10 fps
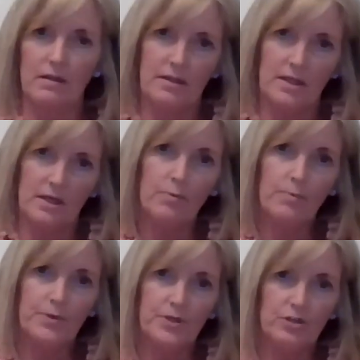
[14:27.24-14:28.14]
the
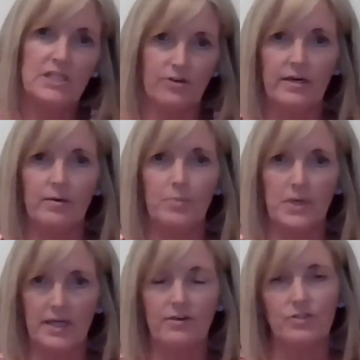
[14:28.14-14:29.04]
opportunities are here, but
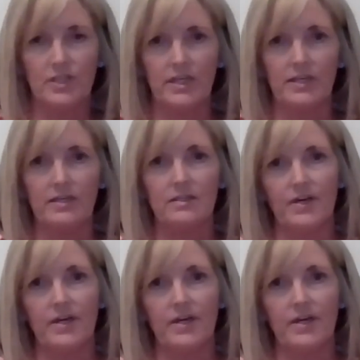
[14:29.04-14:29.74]
like you say, it's